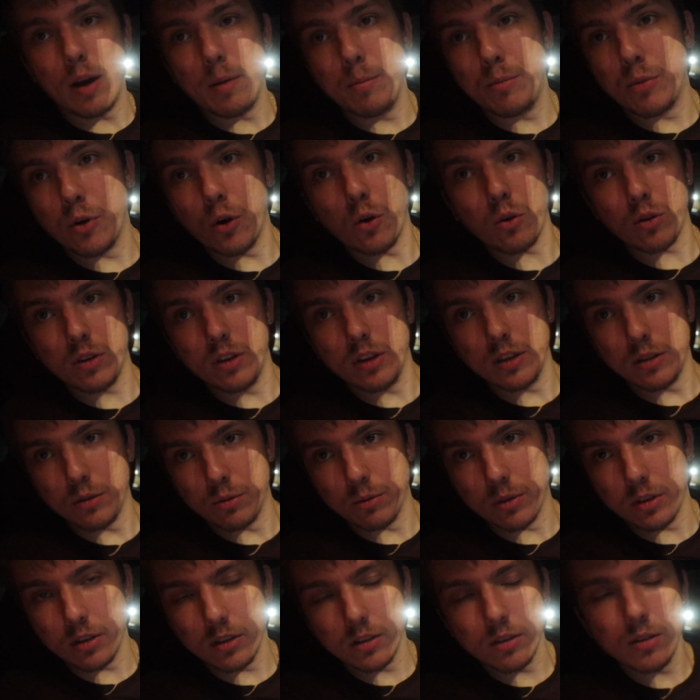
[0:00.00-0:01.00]
I broke this
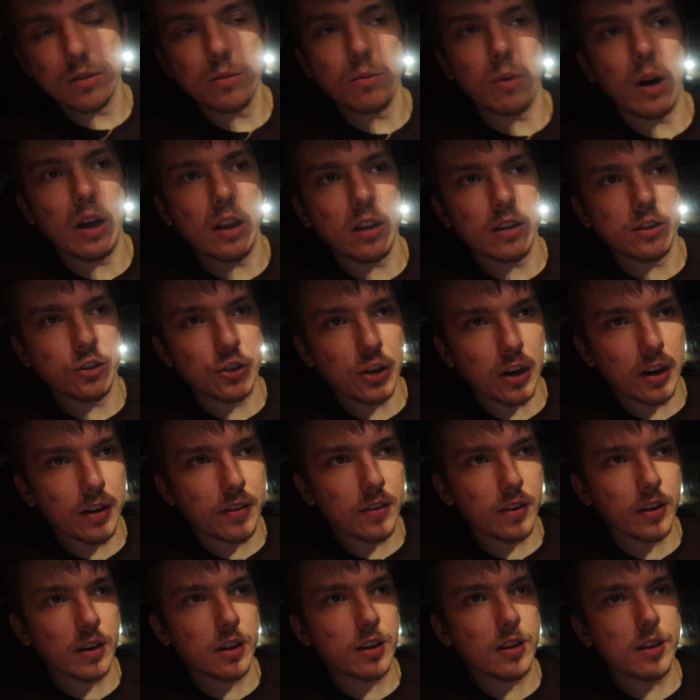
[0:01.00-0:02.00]
one while
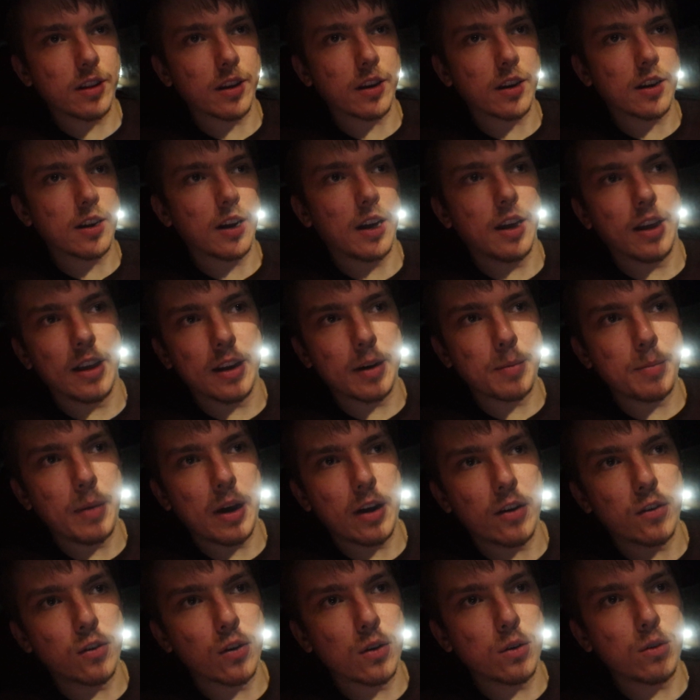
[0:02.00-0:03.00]
driving, like I hit a
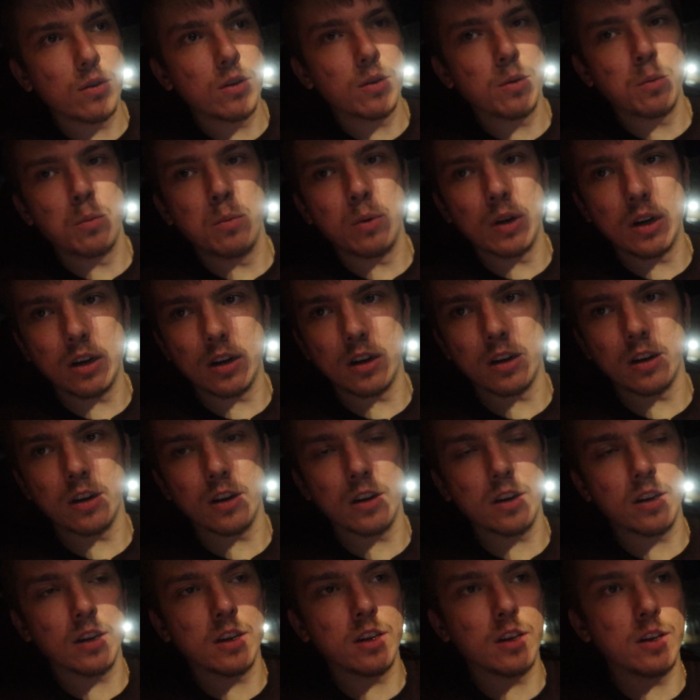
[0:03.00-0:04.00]
bad road where,
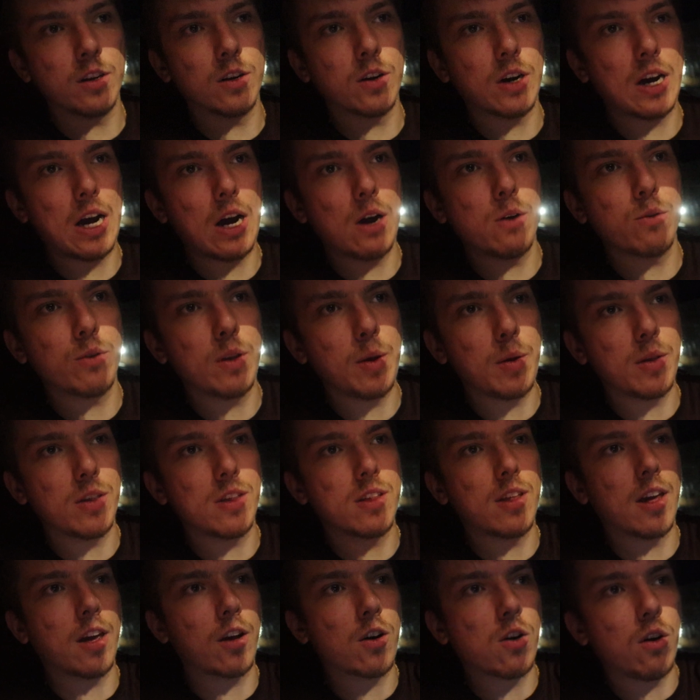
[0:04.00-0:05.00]
you know how they
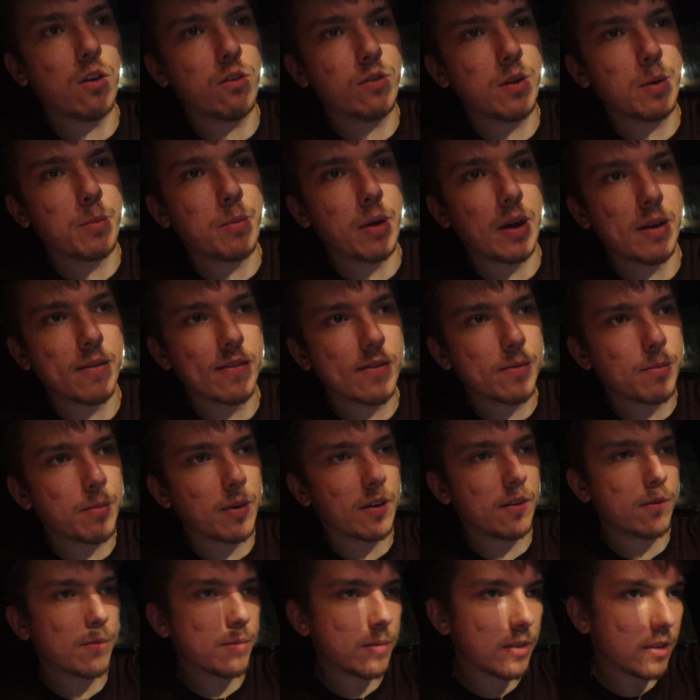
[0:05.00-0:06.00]
take off the
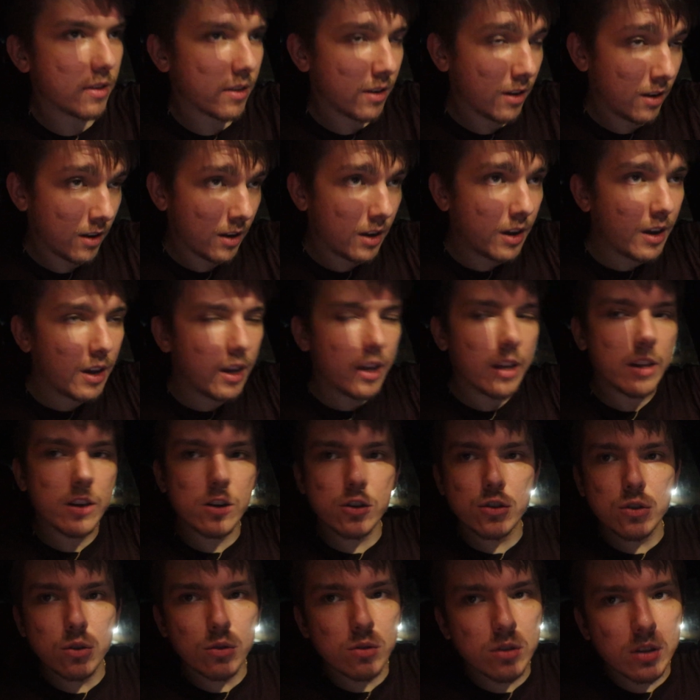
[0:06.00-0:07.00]
pavement?
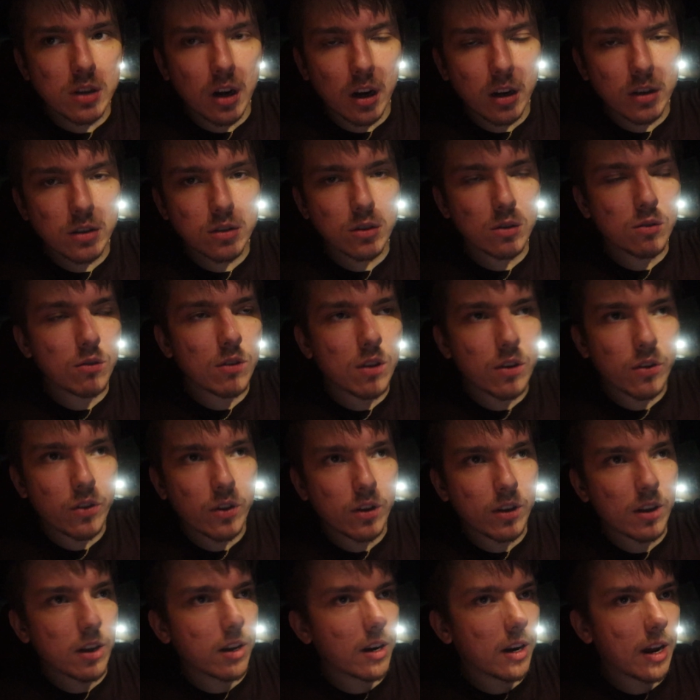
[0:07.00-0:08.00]
There's no signs, no
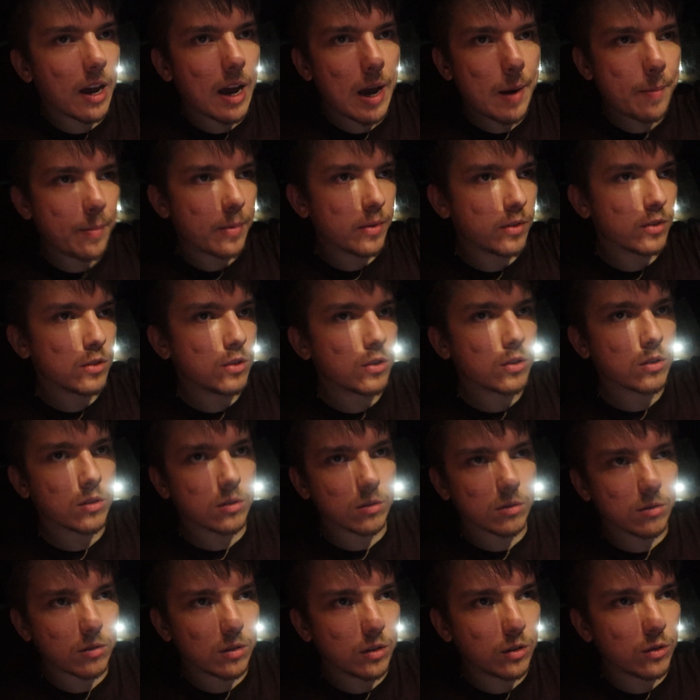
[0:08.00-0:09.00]
nothing that it happened.
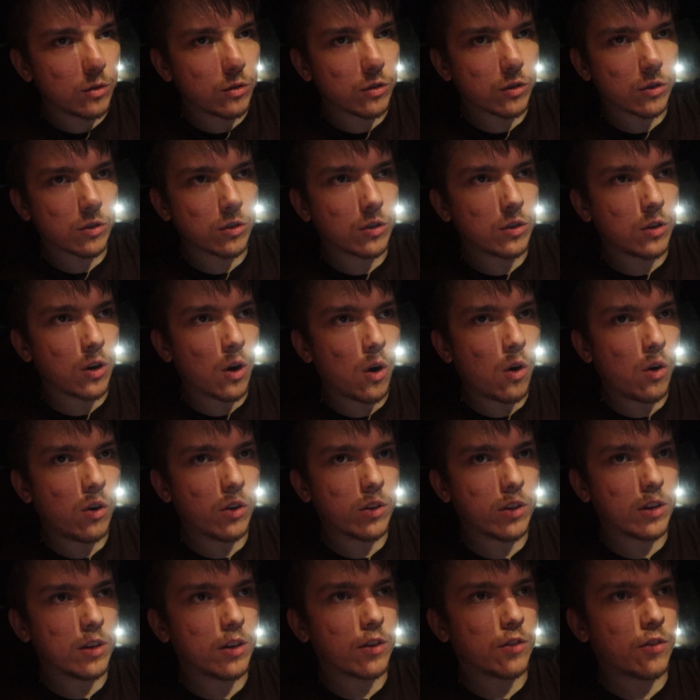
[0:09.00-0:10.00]
So you just go
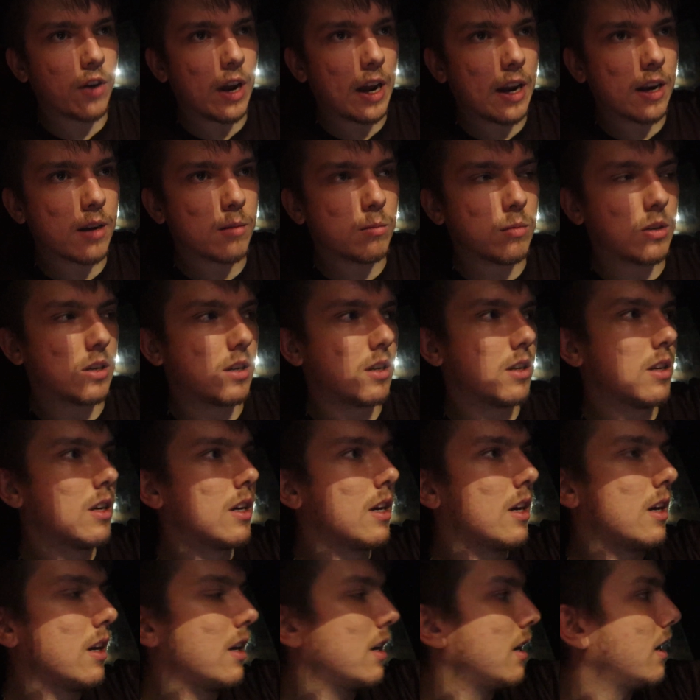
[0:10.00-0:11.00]
on there randomly
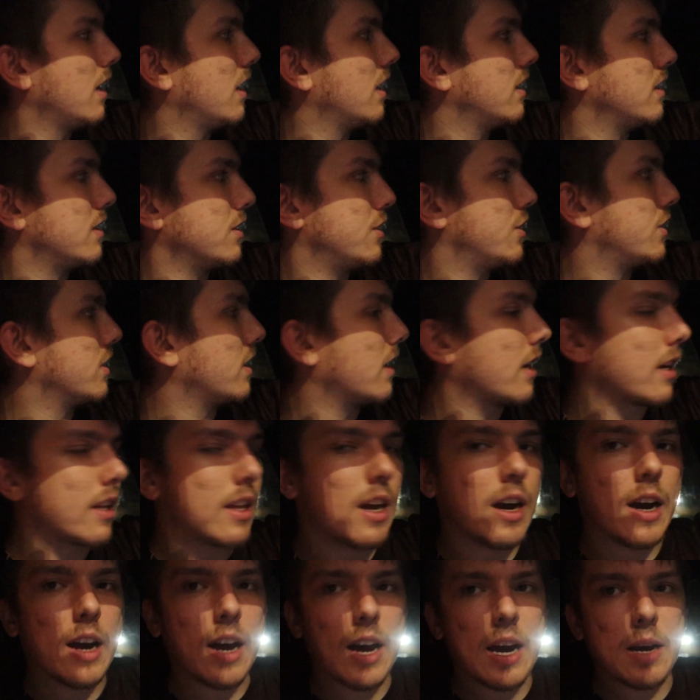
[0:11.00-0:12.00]
and then shit like
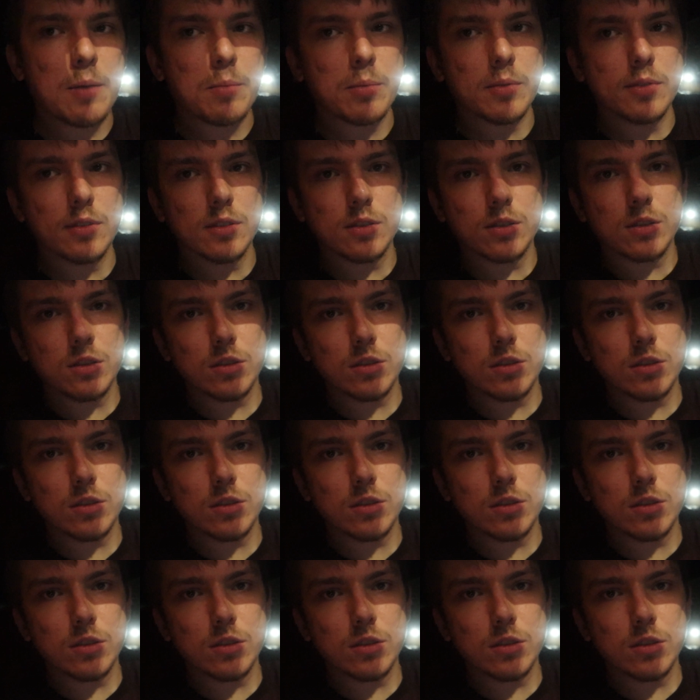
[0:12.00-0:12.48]
that happens.